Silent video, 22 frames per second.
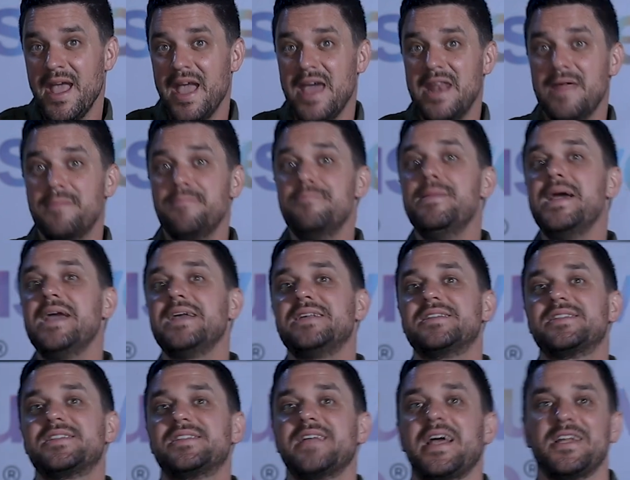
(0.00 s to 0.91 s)
And it
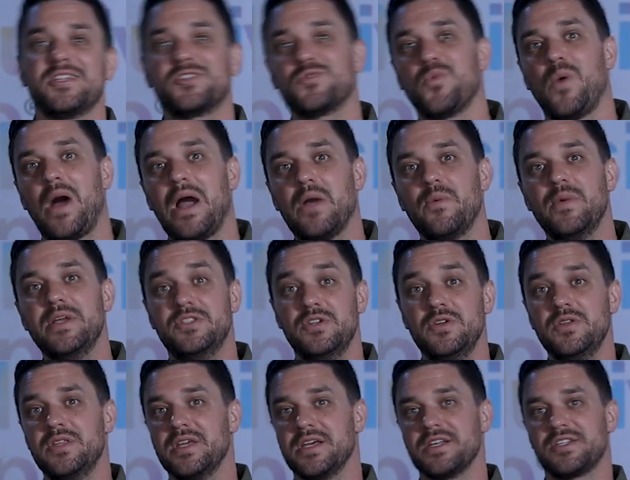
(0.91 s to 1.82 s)
makes sense why we
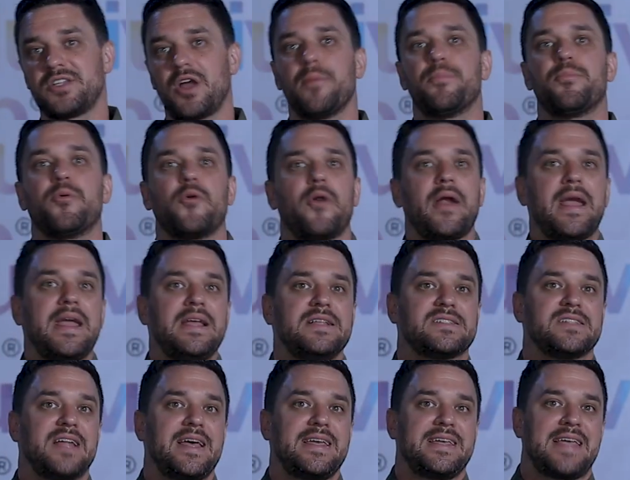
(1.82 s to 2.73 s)
do this. Our
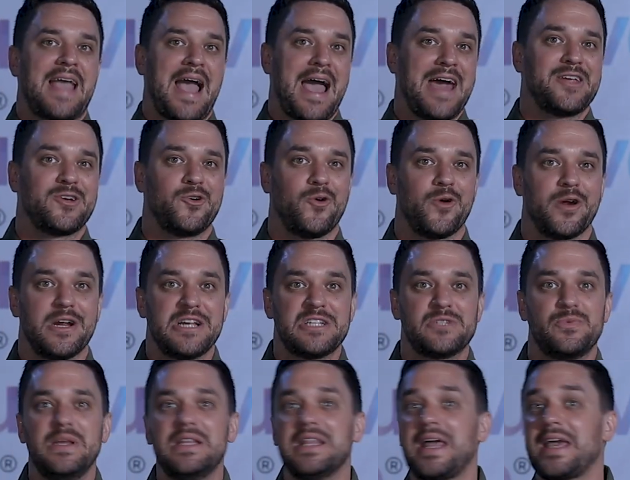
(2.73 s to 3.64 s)
brains like
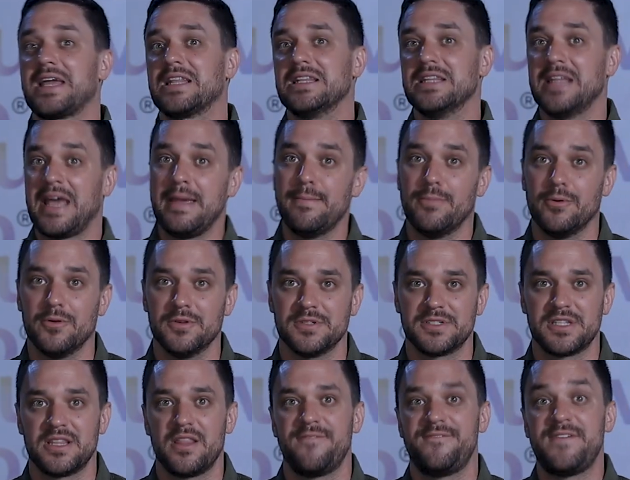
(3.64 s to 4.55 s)
categories, we like
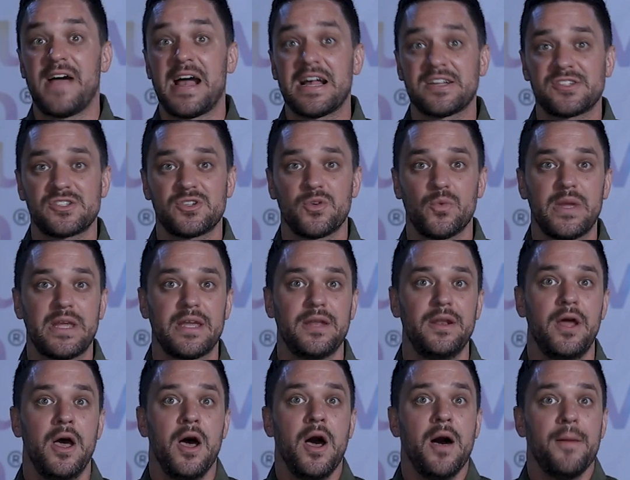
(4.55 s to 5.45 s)
labels, and the faster we
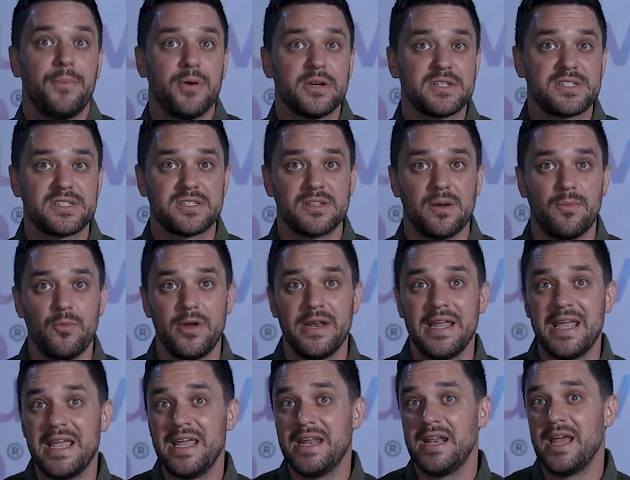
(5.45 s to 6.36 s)
can put
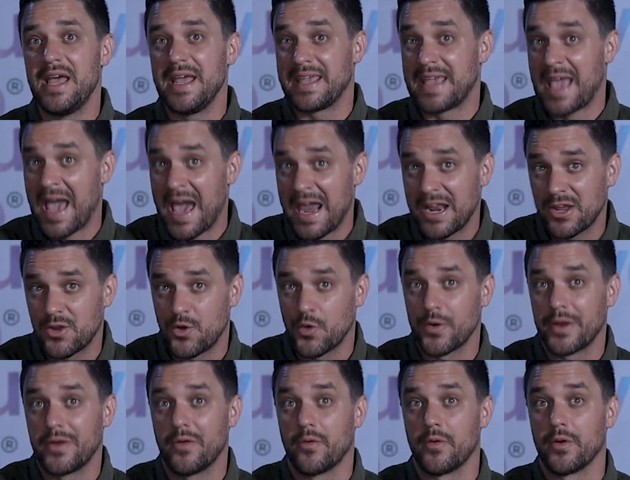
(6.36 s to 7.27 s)
someone in a
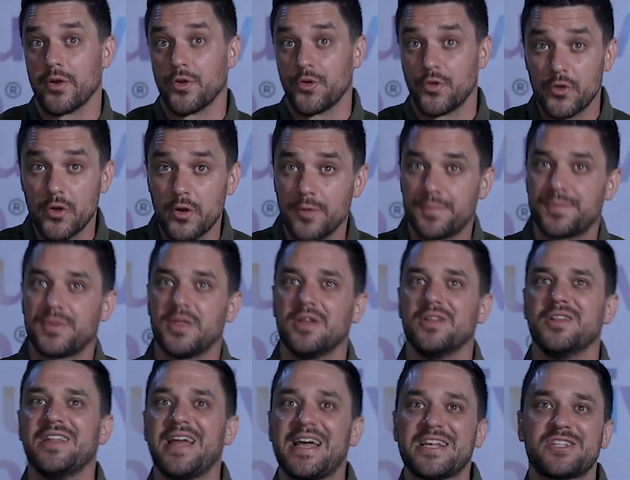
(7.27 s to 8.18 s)
category or a group, the
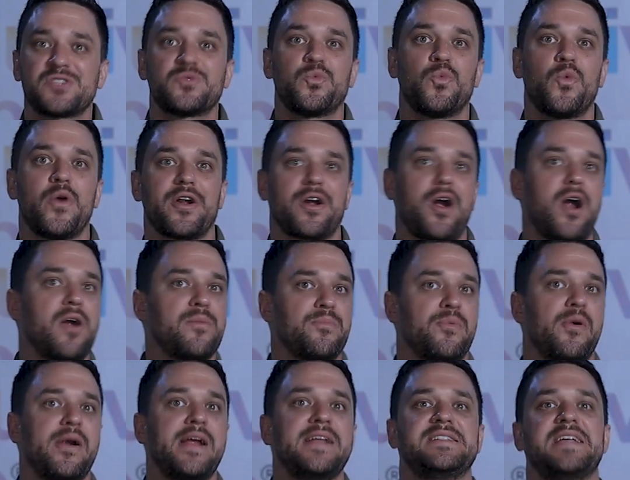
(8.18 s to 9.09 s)
less work our
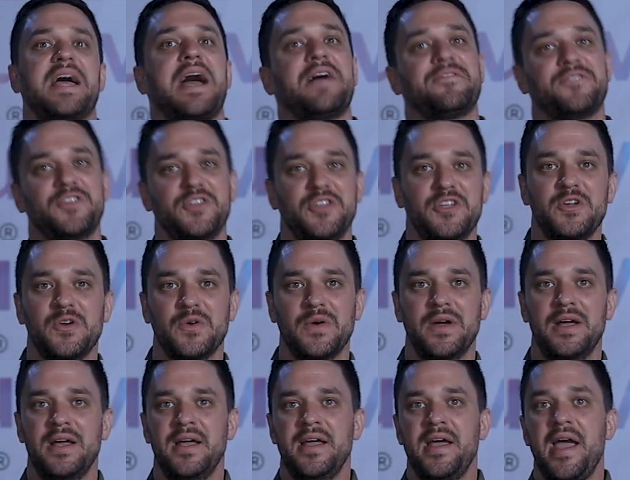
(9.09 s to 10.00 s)
brains have to do.
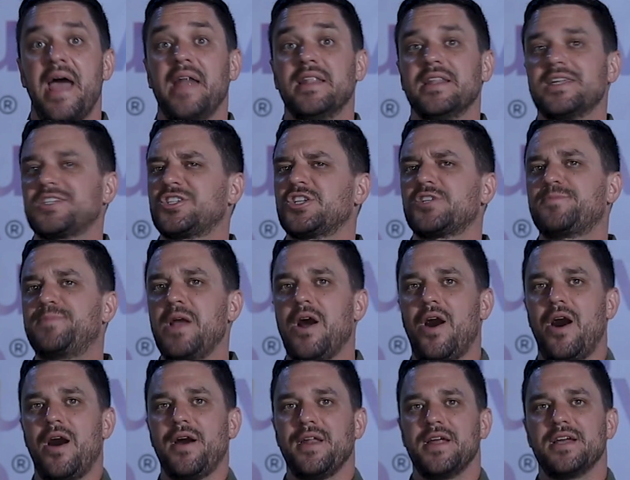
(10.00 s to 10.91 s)
And let's just be
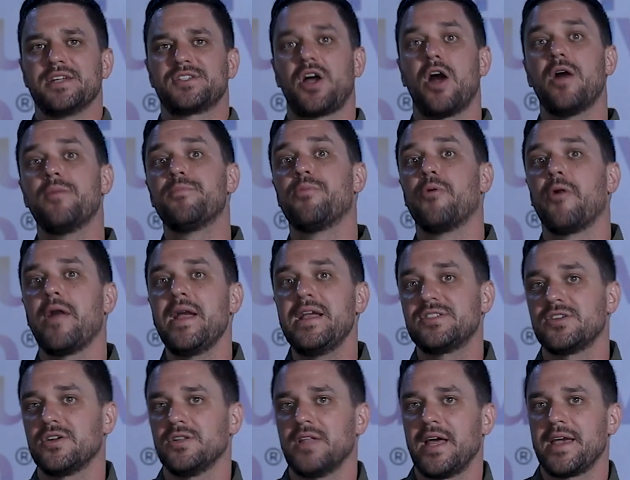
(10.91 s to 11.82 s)
honest, our
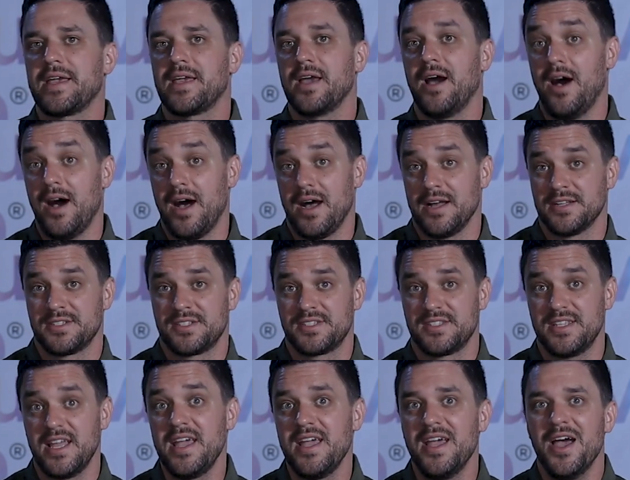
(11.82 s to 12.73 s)
brains are like us.
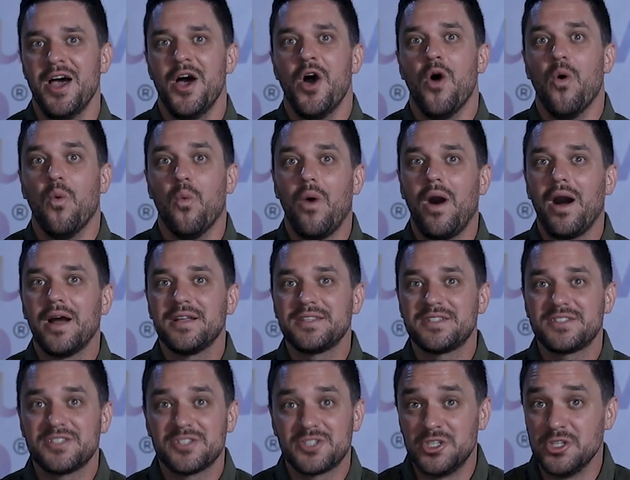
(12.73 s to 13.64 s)
They
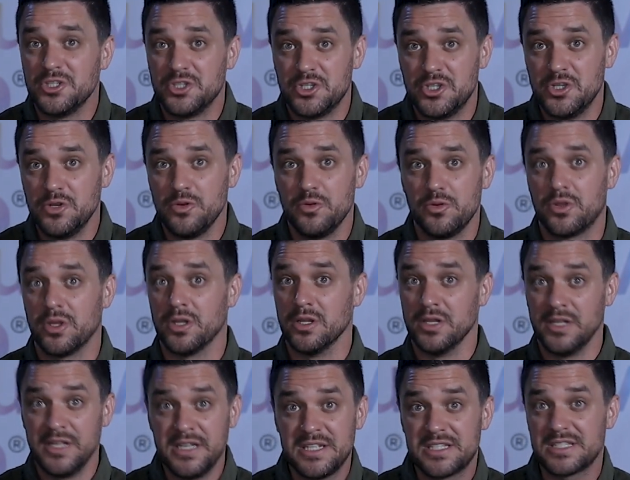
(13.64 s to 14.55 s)
want to do the
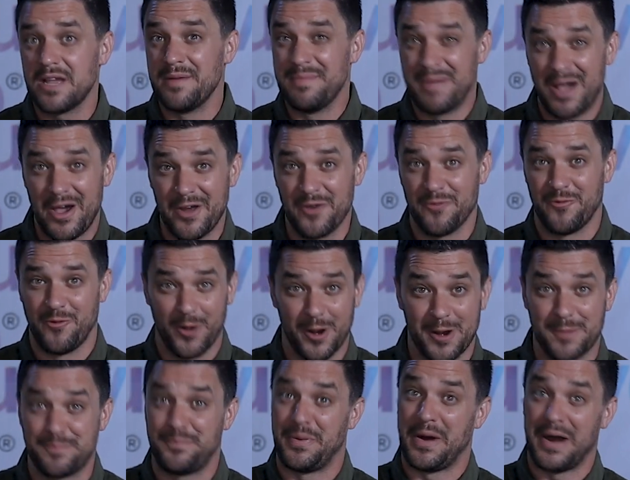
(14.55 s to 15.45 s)
least amount of
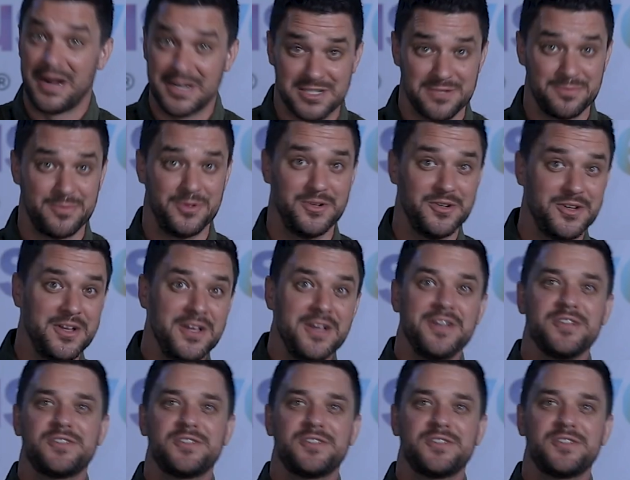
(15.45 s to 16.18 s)
work possible.